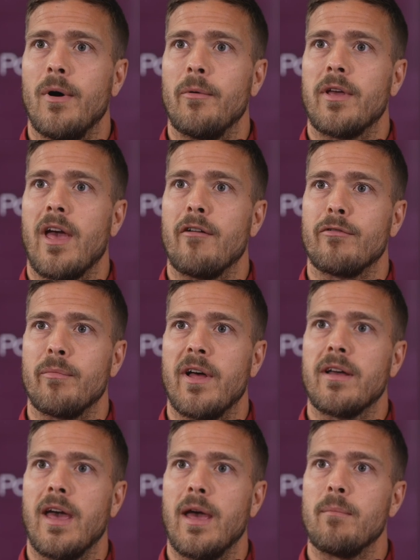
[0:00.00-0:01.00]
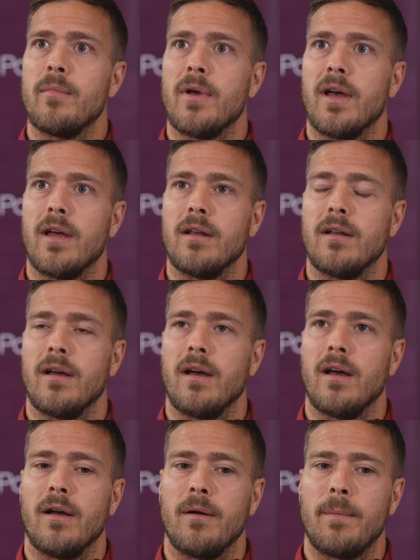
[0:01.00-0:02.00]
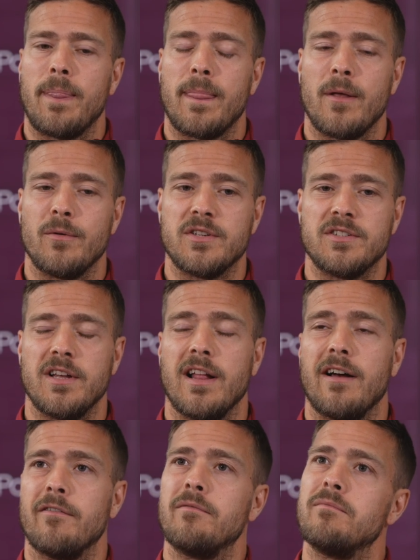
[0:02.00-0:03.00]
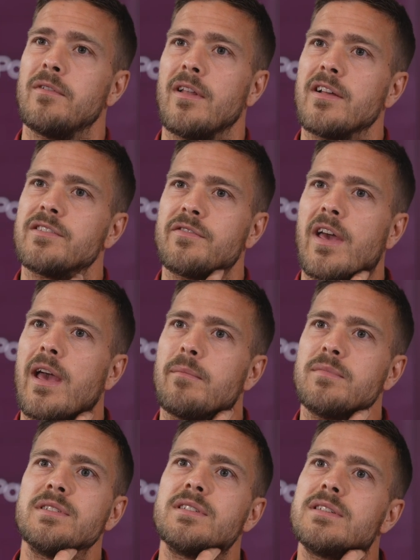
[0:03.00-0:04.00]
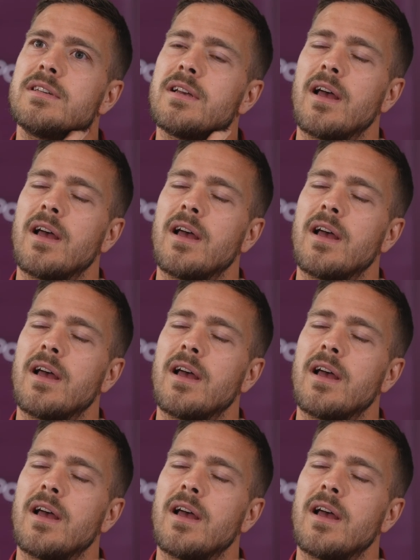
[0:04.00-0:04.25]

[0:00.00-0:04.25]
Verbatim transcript: we can from that game, and we still have lots of games